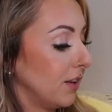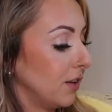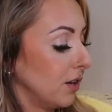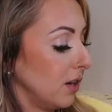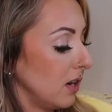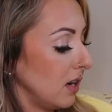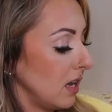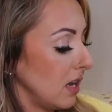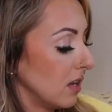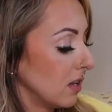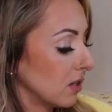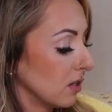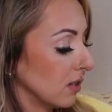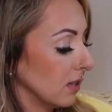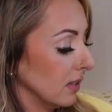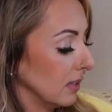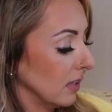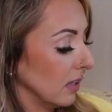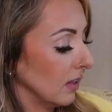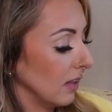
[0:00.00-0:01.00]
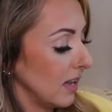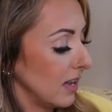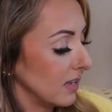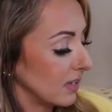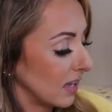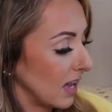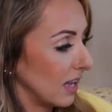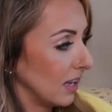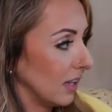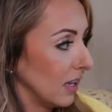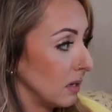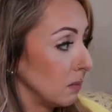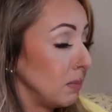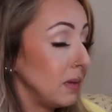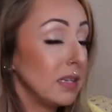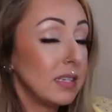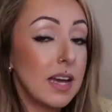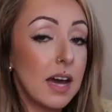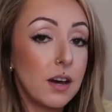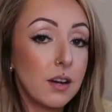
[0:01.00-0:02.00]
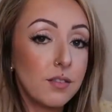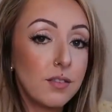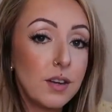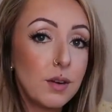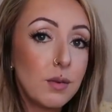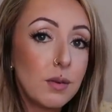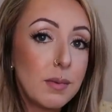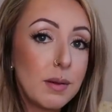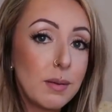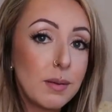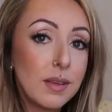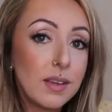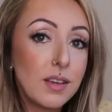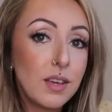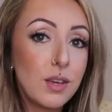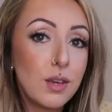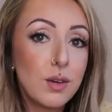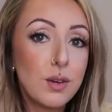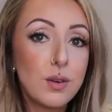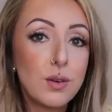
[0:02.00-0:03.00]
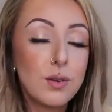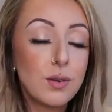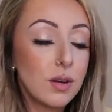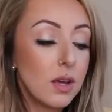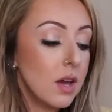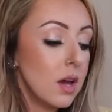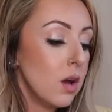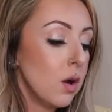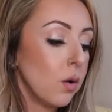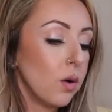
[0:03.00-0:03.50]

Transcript: underneath so that the lace kind of like peeked out of it would be really cute.